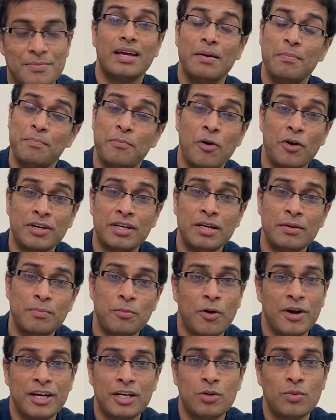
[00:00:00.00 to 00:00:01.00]
Important
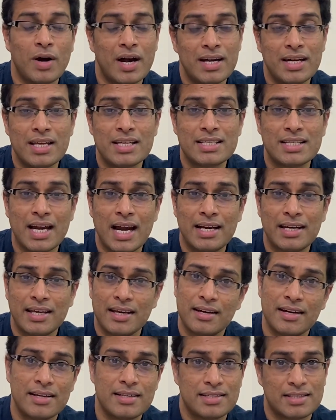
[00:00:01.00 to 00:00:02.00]
point to understand
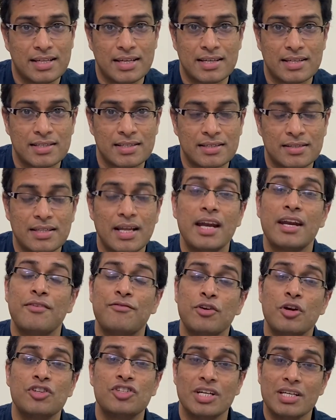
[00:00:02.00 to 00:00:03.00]
here is this, that if
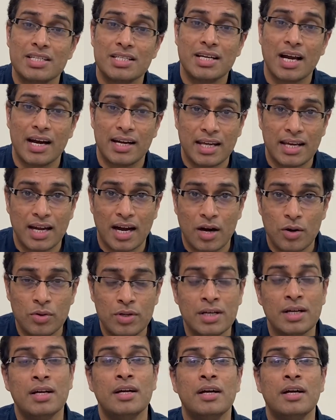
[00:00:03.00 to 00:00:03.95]
you're just starting out,